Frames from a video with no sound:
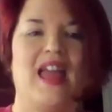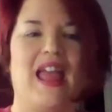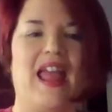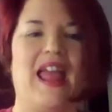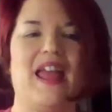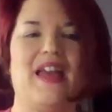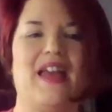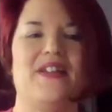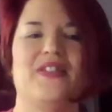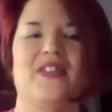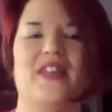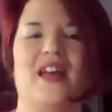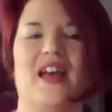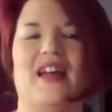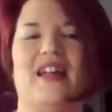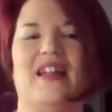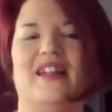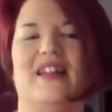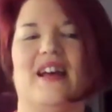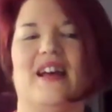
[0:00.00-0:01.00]
And
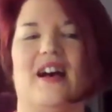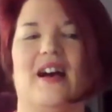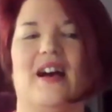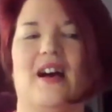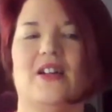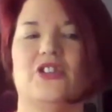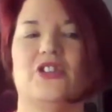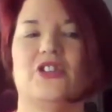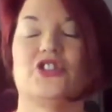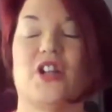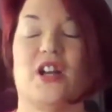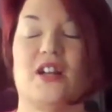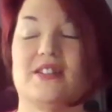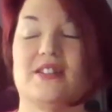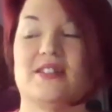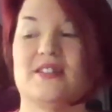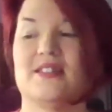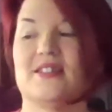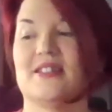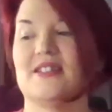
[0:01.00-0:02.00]
then
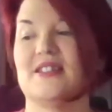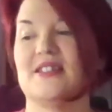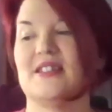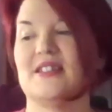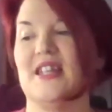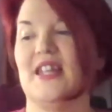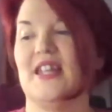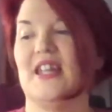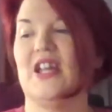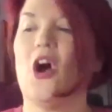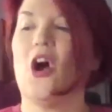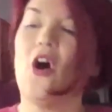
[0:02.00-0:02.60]
just seeing